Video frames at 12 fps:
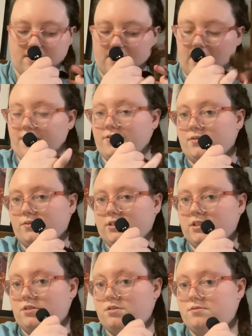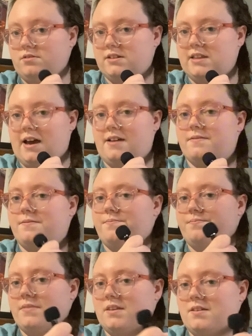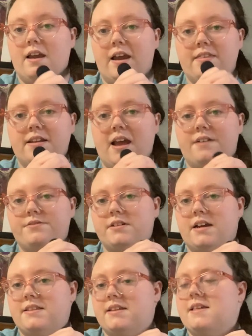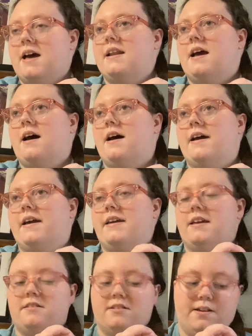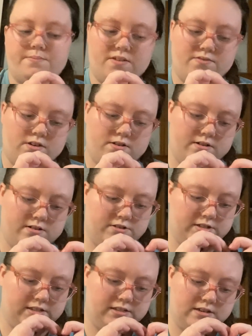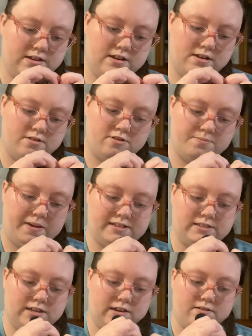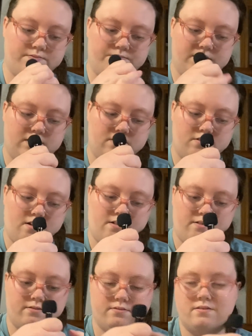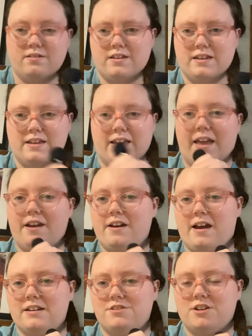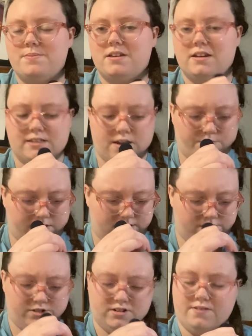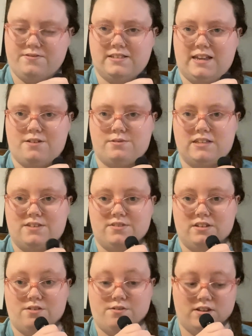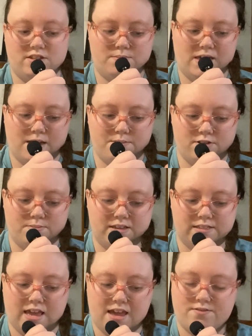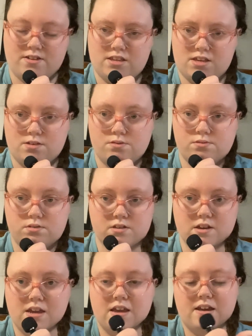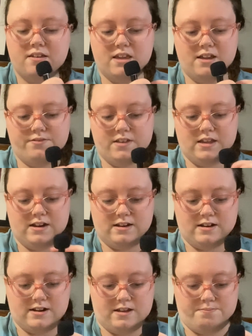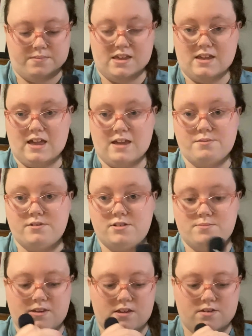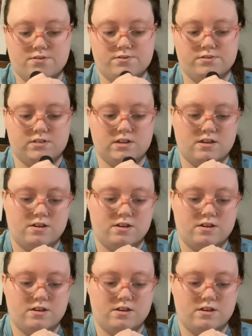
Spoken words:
Everyone was just thrilled at that. And then after I did that, I ended up giving her just the basic doll hair kind of treatment because I wasn't sure if this hair was even going to be able to be saved and used. Thankfully, it ended up being able to be used,